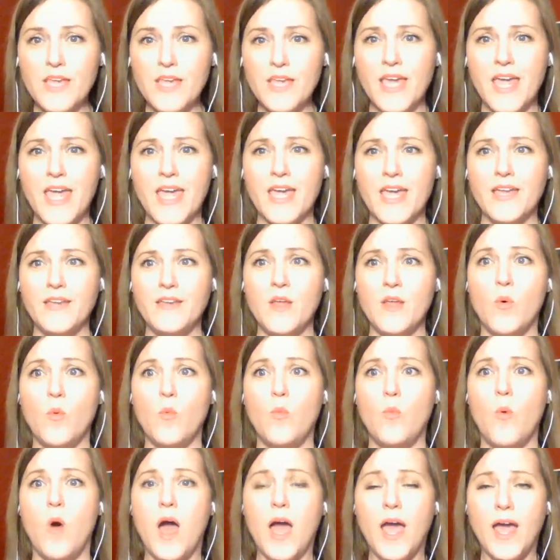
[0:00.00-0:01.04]
and
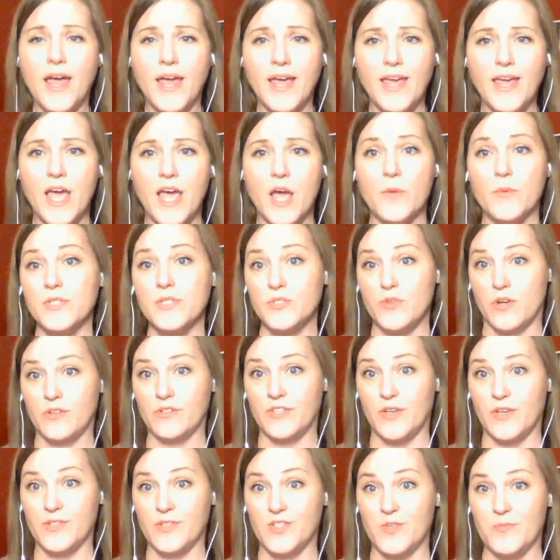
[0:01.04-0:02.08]
why I was
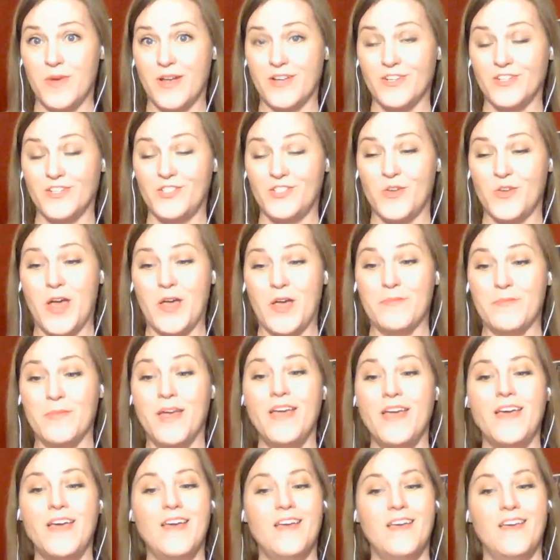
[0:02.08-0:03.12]
struggling so much. So I'm
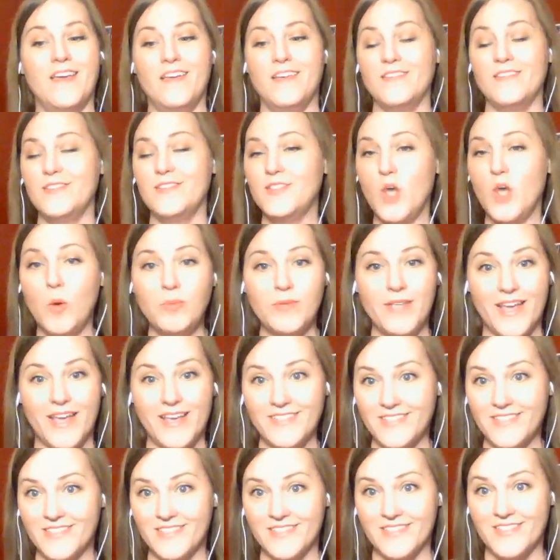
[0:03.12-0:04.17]
so
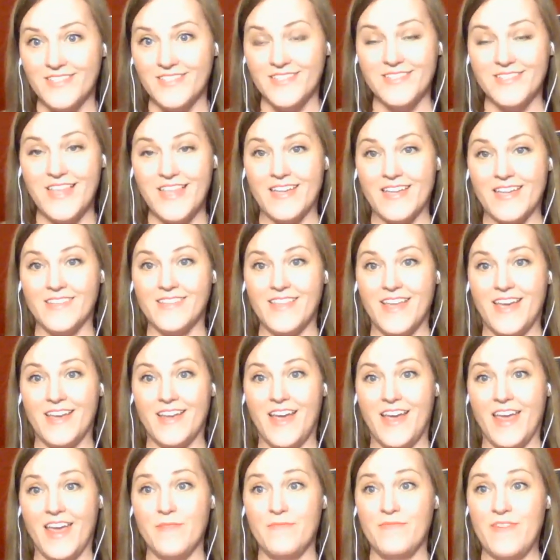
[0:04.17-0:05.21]
blessed that, that
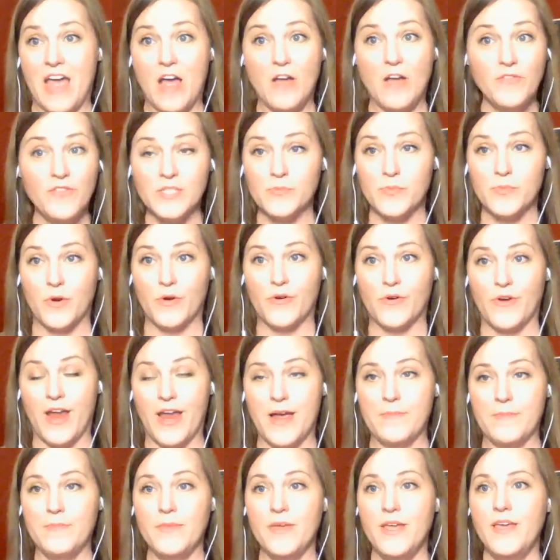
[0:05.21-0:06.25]
I found this
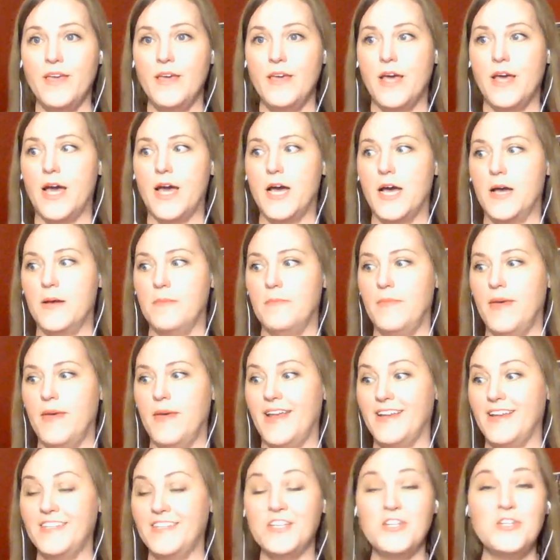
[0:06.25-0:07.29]
program. Um, and I
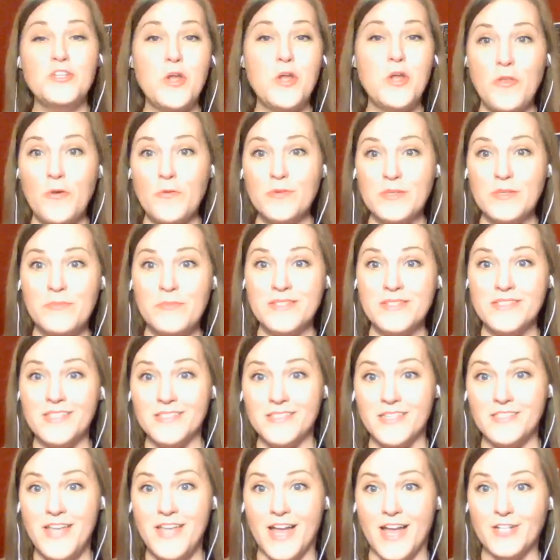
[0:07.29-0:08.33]
didn't know there was a business
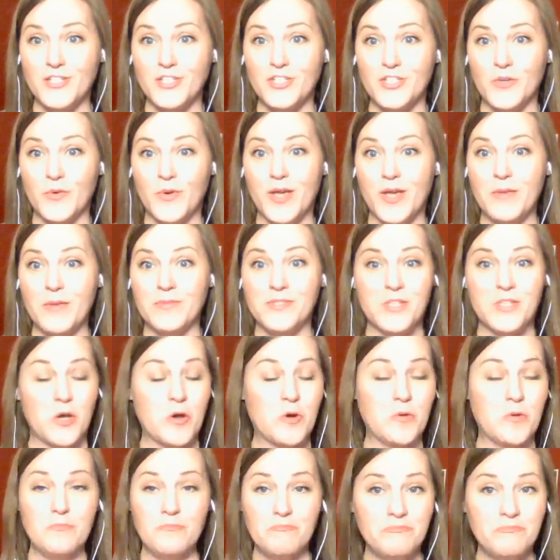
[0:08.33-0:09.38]
attached to it.
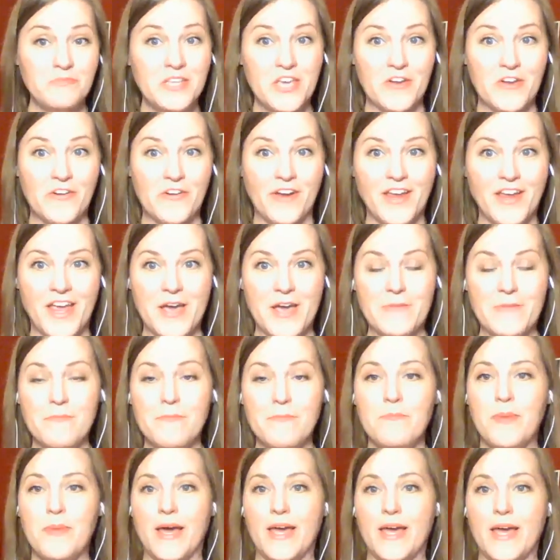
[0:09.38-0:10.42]
So here I am.
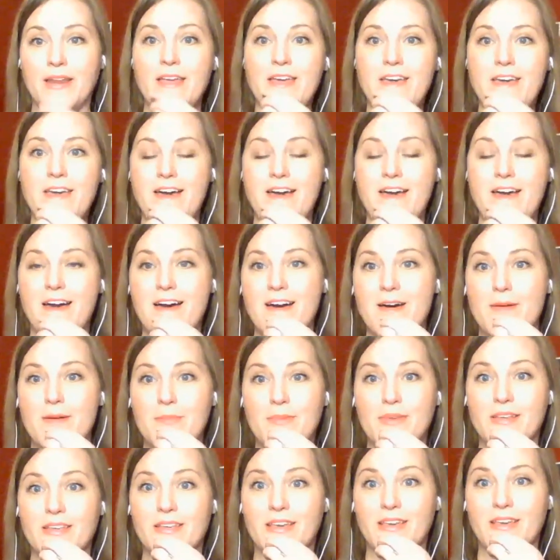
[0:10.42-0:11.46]
But um,
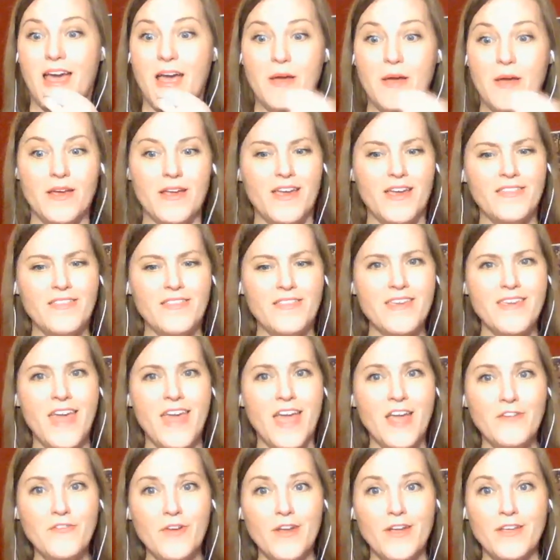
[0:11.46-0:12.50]
I, I think
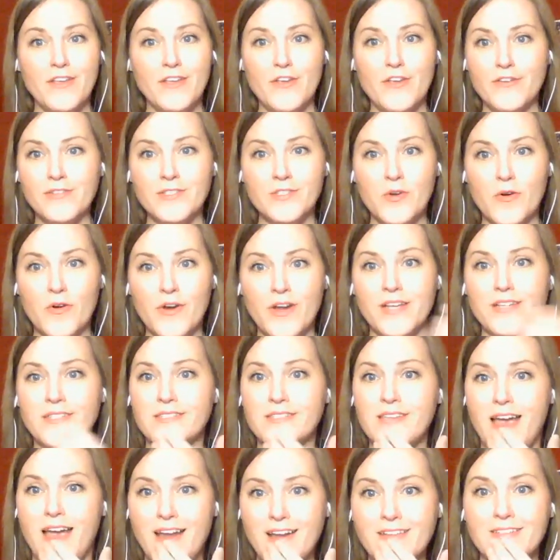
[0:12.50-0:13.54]
Kendra, your story is
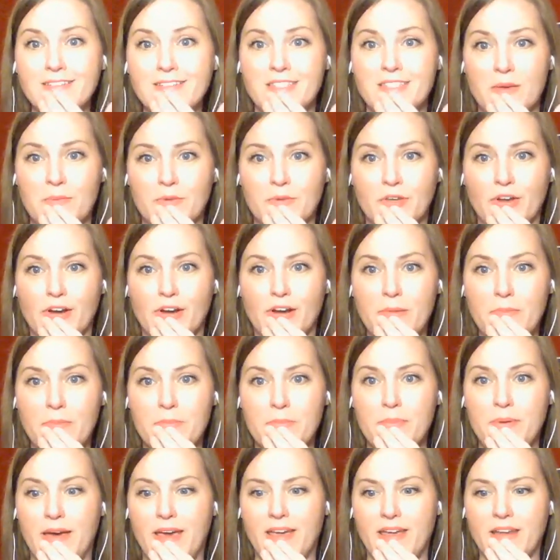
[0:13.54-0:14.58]
kind of similar,
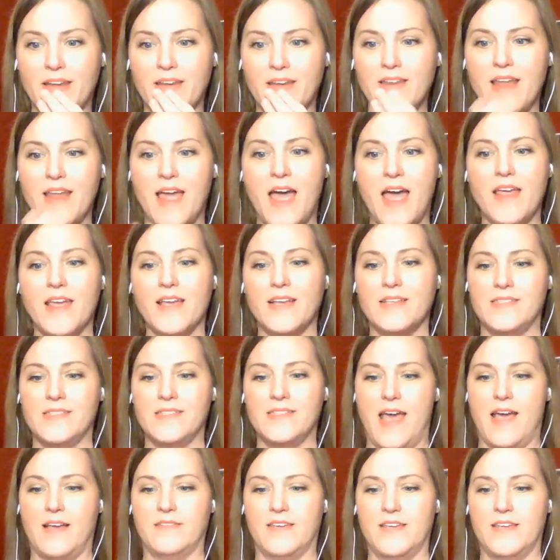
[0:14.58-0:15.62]
but not
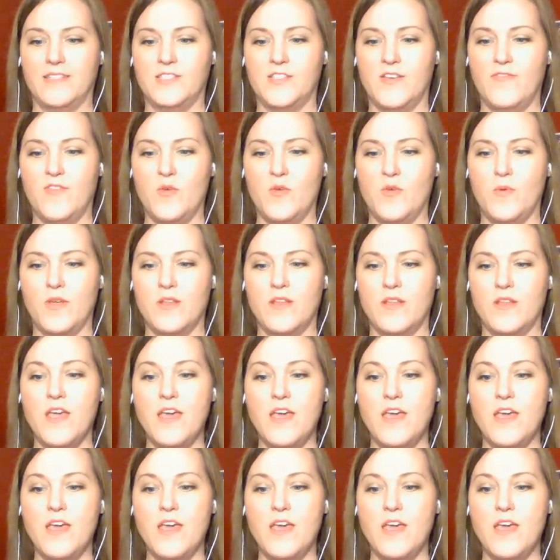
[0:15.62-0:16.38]
exactly. So if you would